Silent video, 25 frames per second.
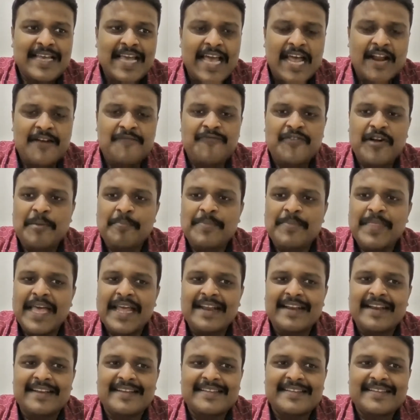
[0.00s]
And from
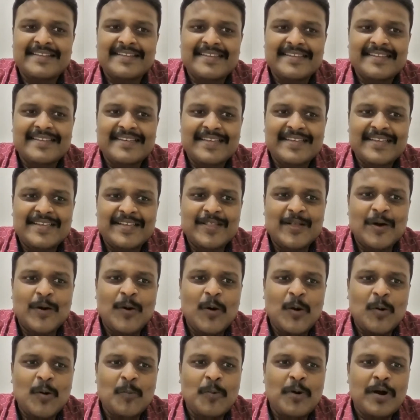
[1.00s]
then, the
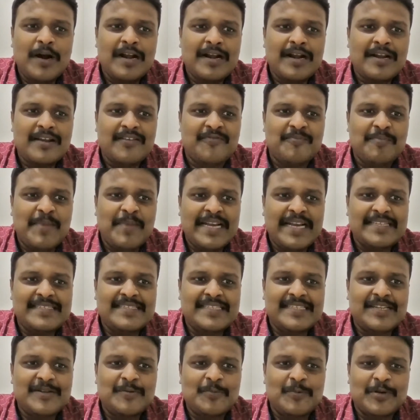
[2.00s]
whole world of
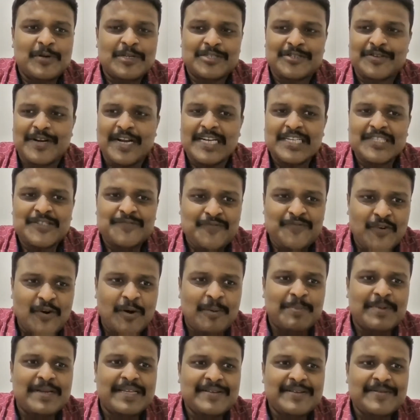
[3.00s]
medicine was
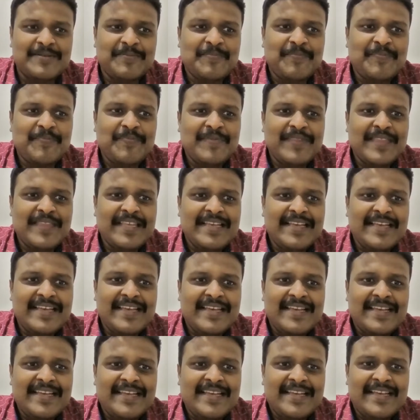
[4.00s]
transformed
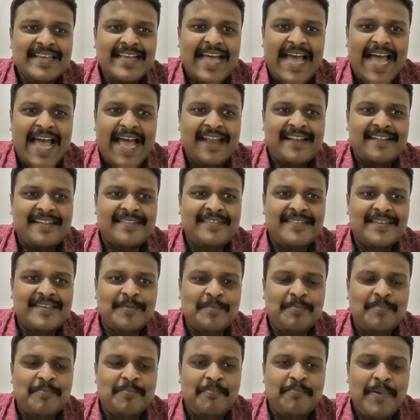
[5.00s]
at
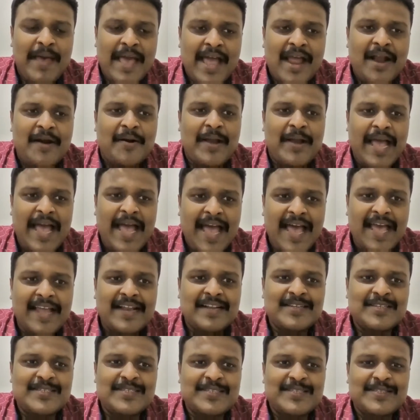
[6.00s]
the bare
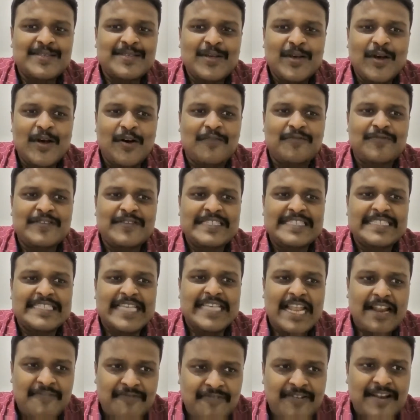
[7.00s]
hands of
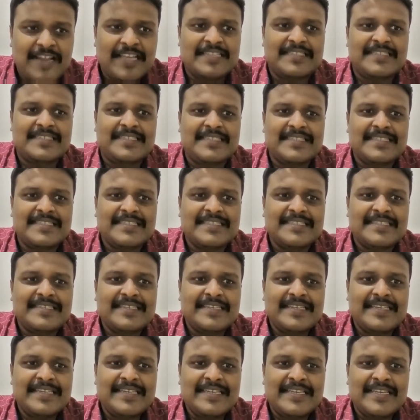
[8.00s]
selfless
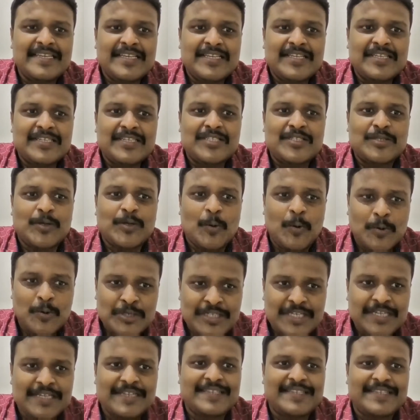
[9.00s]

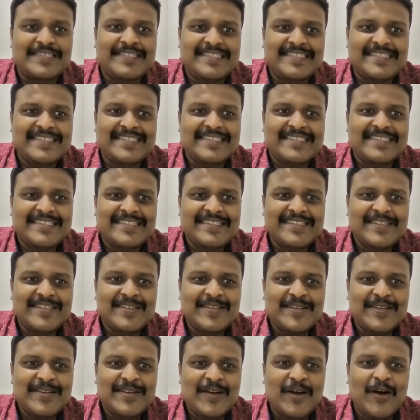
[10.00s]
soldiers
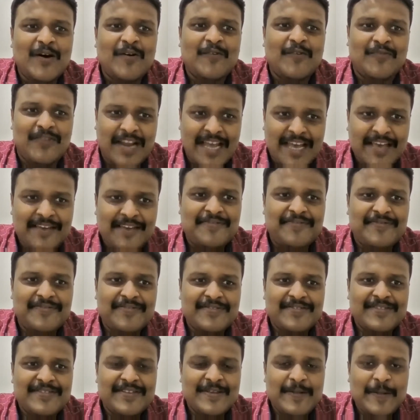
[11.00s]
of
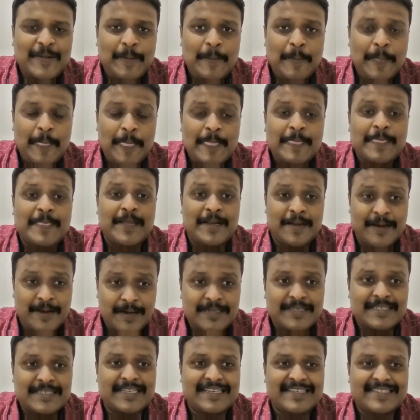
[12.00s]
life, the
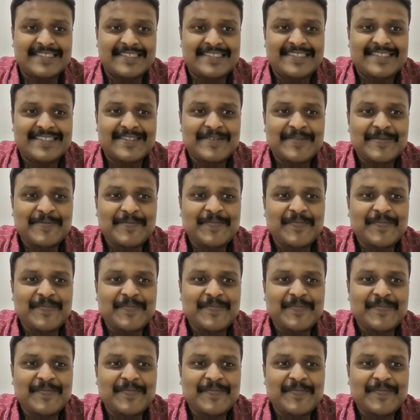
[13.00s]
nurses.